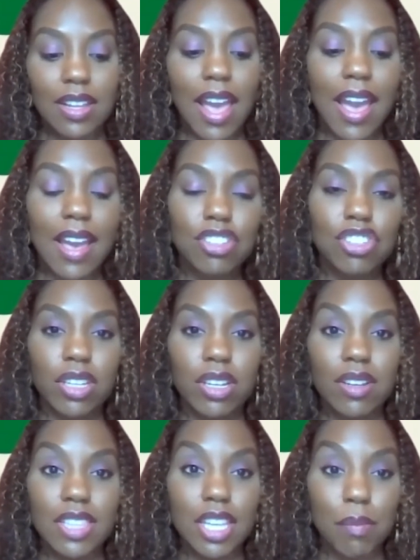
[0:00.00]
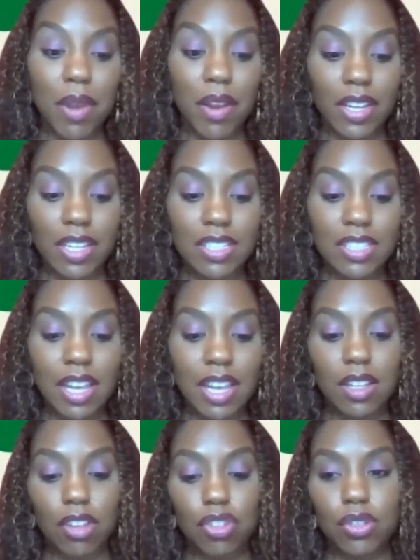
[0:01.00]
Last year, the American
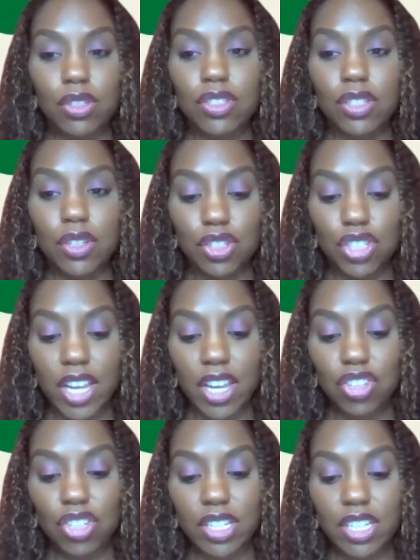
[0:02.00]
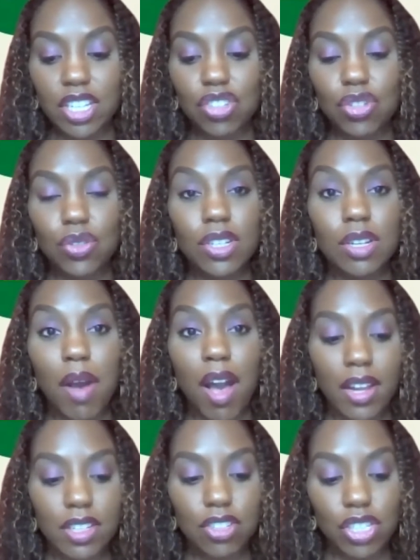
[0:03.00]
Psychological Association issued an
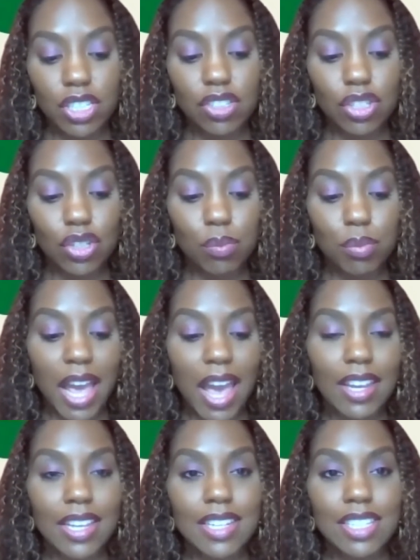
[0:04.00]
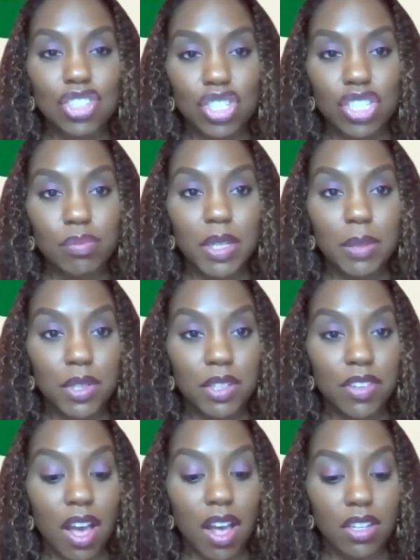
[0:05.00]
apology to Black, Indigenous people
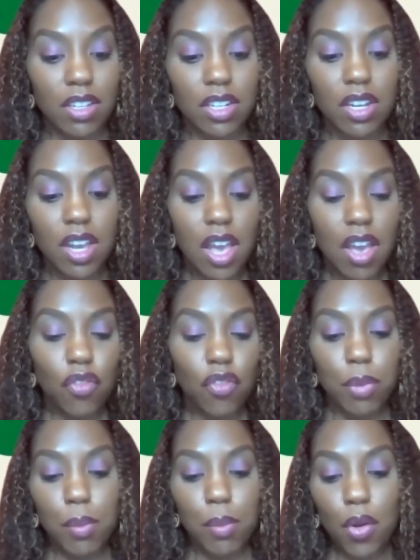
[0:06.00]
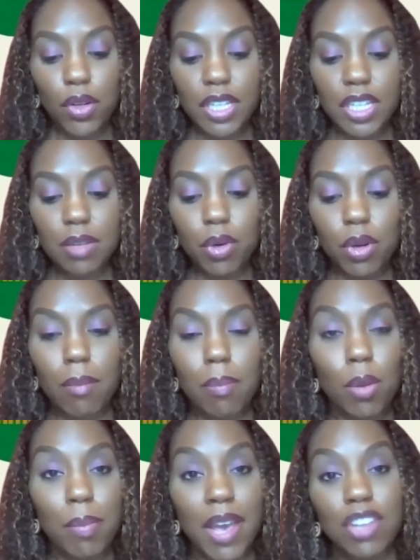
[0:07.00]
of color for promoting,
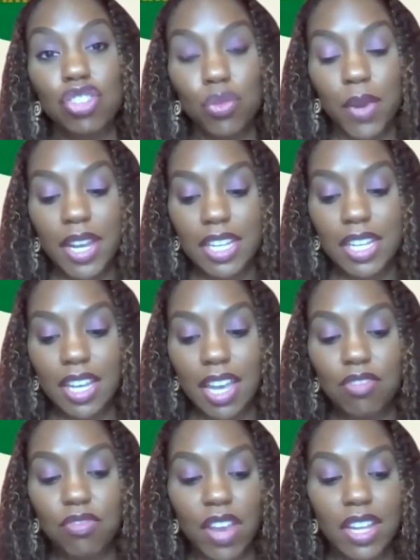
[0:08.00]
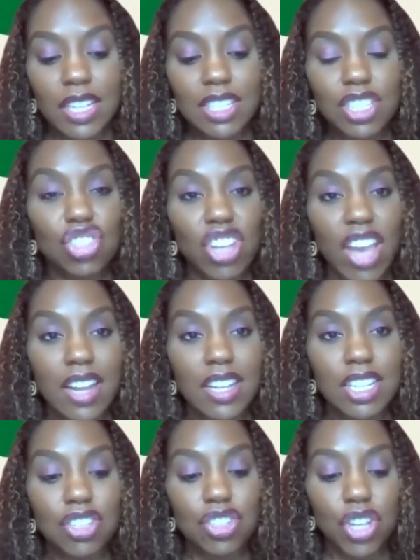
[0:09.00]
perpetuating, and failing to
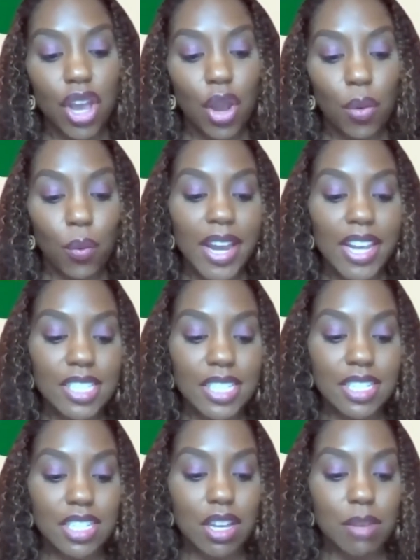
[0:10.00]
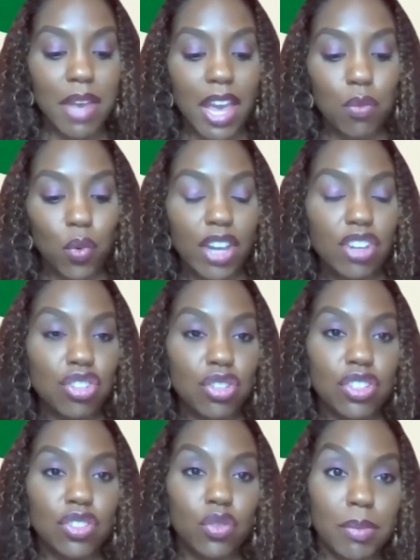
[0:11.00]
challenge racism and racial
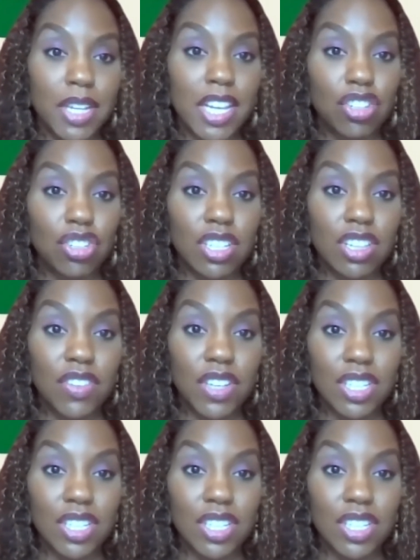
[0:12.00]
discrimination in